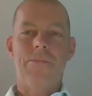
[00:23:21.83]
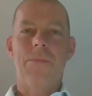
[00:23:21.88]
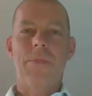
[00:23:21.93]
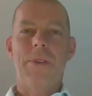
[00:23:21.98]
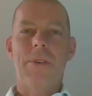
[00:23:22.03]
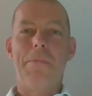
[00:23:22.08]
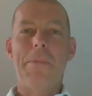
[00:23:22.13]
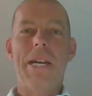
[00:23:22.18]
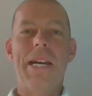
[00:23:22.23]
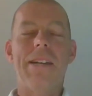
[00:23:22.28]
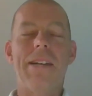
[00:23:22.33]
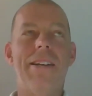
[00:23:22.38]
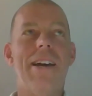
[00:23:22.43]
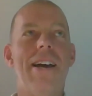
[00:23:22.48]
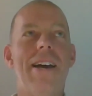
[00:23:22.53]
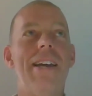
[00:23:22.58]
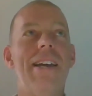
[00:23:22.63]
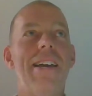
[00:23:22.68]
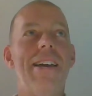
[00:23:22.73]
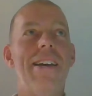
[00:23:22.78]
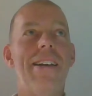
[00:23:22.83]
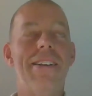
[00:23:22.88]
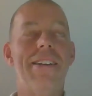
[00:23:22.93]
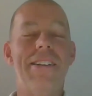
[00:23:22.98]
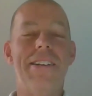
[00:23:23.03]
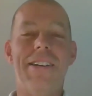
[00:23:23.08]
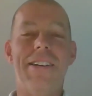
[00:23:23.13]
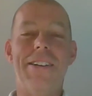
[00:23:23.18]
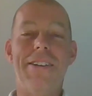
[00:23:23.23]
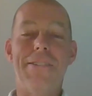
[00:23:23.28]
Man, I had an
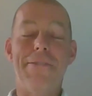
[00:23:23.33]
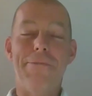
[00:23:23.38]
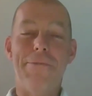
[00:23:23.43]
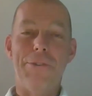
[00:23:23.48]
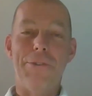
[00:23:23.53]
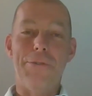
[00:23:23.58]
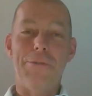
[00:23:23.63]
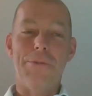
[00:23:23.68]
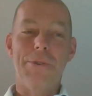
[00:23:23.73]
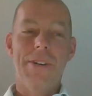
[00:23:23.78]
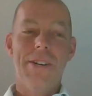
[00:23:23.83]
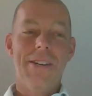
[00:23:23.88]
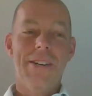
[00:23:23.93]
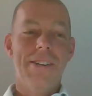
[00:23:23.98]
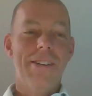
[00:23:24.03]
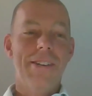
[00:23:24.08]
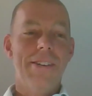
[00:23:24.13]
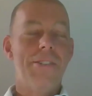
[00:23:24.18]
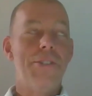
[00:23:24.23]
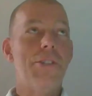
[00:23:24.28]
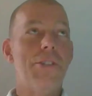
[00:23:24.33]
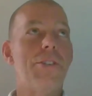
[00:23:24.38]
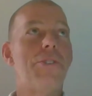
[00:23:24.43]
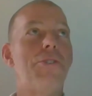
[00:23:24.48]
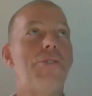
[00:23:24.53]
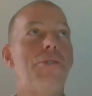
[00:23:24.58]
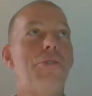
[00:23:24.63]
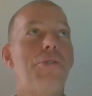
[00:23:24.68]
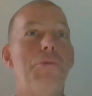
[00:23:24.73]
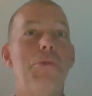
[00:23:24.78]
interview just
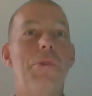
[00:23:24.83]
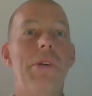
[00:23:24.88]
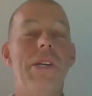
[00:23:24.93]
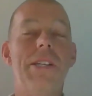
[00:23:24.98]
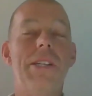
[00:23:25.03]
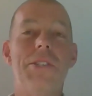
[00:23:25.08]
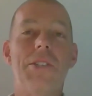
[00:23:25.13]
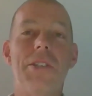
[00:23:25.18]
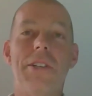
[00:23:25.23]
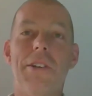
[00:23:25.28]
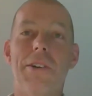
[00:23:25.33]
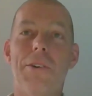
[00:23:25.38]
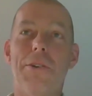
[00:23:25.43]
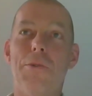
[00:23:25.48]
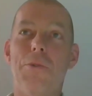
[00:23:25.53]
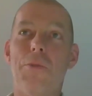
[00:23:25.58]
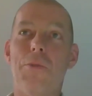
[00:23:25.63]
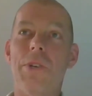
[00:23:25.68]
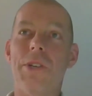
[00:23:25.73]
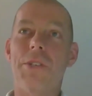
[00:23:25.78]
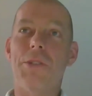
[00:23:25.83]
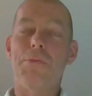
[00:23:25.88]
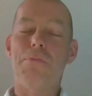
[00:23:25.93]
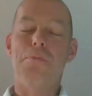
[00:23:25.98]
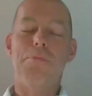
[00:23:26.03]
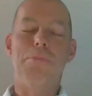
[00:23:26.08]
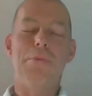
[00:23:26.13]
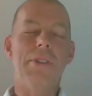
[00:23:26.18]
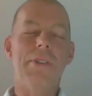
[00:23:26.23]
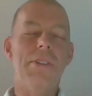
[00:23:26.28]
2 weeks ago which
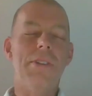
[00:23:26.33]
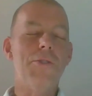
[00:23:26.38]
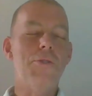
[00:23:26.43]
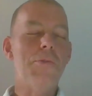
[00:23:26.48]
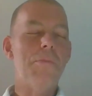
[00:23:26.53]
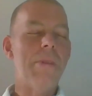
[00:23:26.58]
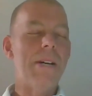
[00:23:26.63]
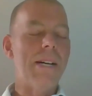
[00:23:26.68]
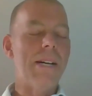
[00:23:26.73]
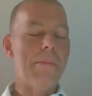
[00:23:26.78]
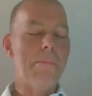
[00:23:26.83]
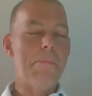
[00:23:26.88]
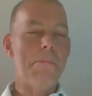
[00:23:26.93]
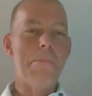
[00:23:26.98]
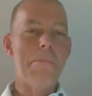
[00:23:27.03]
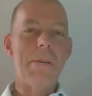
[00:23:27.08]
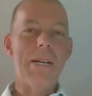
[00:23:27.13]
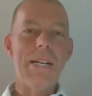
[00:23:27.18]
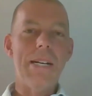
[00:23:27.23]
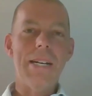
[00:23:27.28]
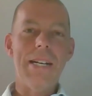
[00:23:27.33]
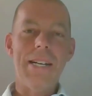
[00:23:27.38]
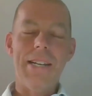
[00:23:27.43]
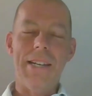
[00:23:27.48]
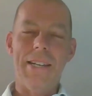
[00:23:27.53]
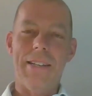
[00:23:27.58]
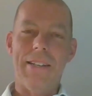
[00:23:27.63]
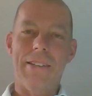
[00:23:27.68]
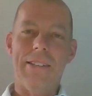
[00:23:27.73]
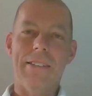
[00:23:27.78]
blew my
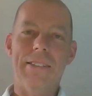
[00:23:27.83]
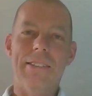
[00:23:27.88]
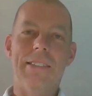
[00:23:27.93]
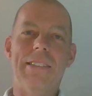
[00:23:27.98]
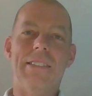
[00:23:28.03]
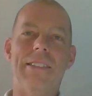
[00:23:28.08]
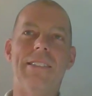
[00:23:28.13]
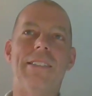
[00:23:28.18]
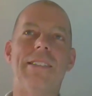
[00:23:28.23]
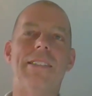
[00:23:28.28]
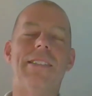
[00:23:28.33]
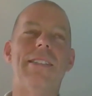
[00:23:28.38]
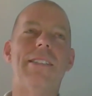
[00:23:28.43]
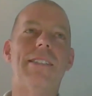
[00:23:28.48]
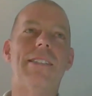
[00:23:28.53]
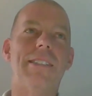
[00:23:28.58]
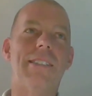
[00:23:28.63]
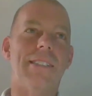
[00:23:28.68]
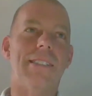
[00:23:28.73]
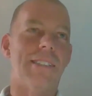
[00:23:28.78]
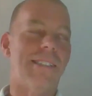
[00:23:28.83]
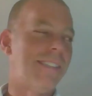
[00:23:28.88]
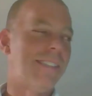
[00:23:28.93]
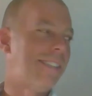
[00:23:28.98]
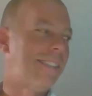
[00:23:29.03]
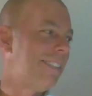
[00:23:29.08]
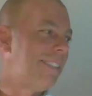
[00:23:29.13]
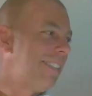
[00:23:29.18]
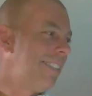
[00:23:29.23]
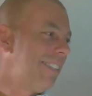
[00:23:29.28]
mind. Oh,
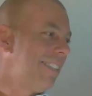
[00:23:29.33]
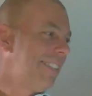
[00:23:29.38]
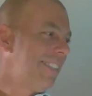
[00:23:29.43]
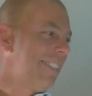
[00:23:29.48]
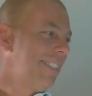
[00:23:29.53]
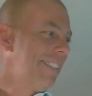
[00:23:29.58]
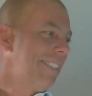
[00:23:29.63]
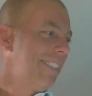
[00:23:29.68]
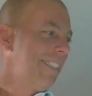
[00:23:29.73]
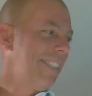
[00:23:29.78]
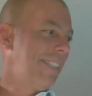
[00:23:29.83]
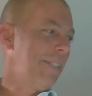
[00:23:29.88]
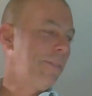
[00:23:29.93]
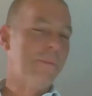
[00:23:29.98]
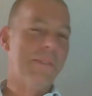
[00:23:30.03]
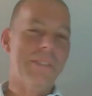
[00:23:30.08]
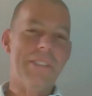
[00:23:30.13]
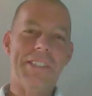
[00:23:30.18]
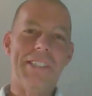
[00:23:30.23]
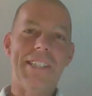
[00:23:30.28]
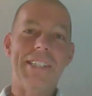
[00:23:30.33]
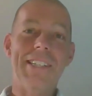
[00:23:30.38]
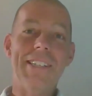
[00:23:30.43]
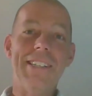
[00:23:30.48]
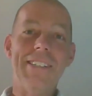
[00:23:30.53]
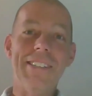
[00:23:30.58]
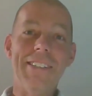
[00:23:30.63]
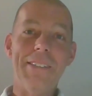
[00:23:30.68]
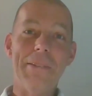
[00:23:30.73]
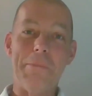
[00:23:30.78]
it was
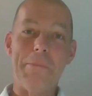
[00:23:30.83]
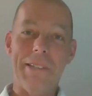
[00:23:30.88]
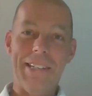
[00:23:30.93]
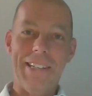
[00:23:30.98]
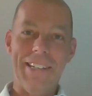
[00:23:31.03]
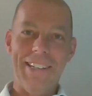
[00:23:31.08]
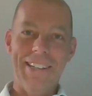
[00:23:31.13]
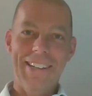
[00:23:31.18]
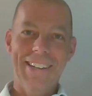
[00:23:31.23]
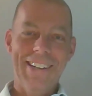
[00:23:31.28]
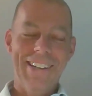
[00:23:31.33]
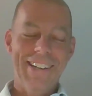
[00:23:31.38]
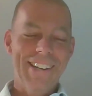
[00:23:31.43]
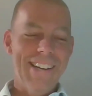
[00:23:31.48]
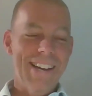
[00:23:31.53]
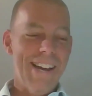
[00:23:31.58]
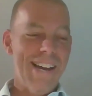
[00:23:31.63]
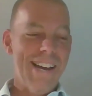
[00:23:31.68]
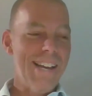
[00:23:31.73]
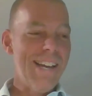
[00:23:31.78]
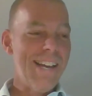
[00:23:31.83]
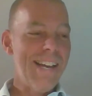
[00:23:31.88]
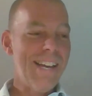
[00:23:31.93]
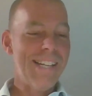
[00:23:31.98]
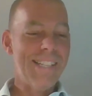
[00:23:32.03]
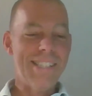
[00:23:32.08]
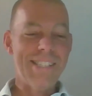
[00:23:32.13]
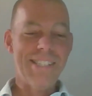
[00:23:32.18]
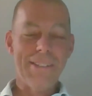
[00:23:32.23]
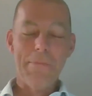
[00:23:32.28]
killing me. I had
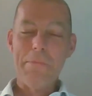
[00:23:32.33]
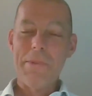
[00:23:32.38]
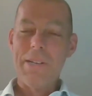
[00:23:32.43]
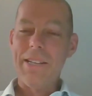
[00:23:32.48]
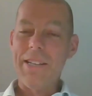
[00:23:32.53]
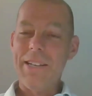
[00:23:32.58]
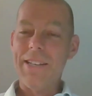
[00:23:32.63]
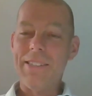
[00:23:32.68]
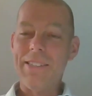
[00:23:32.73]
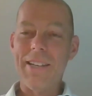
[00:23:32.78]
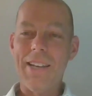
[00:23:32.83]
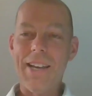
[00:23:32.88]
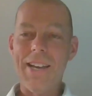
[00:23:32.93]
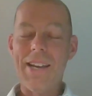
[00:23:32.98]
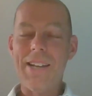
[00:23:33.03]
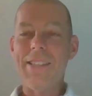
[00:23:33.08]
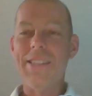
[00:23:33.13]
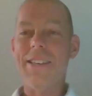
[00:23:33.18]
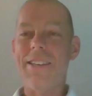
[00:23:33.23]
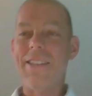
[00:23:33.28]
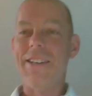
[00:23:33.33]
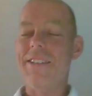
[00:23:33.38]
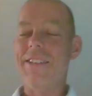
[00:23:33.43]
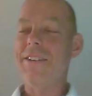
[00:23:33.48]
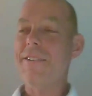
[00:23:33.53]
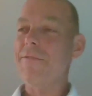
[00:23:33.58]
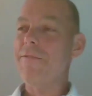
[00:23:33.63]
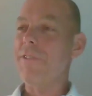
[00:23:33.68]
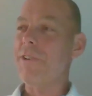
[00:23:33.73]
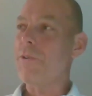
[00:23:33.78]
somebody at the end of the
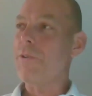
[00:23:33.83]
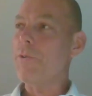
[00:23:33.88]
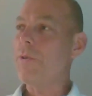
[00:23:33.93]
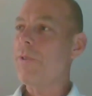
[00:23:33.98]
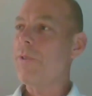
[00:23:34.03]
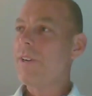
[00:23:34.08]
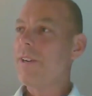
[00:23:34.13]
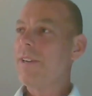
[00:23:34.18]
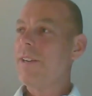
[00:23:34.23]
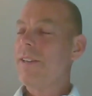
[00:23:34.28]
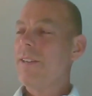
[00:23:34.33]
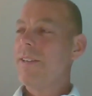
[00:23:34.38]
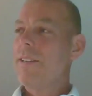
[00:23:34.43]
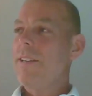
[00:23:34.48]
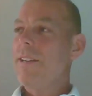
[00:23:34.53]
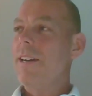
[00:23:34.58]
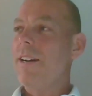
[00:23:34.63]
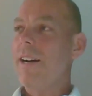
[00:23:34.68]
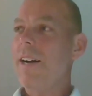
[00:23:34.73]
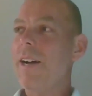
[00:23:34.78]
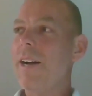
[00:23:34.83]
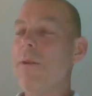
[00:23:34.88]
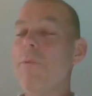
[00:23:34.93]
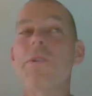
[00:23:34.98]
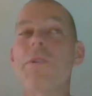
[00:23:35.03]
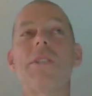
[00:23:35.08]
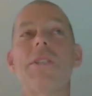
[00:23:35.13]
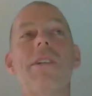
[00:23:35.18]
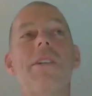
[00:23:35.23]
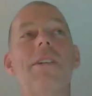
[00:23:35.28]
interview, I
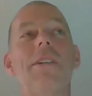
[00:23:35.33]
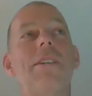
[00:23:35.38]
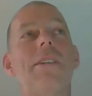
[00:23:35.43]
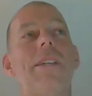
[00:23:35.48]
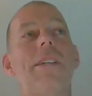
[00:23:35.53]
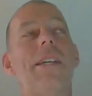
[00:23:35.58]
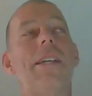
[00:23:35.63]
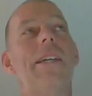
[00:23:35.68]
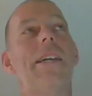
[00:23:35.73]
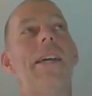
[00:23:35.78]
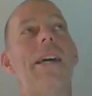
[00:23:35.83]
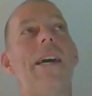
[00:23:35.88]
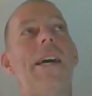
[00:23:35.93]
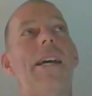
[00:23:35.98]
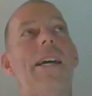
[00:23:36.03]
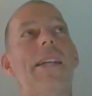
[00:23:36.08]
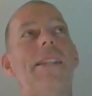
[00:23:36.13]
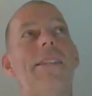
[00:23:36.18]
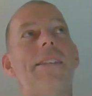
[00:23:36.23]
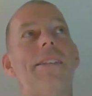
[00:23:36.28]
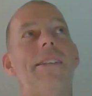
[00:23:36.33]
was looking at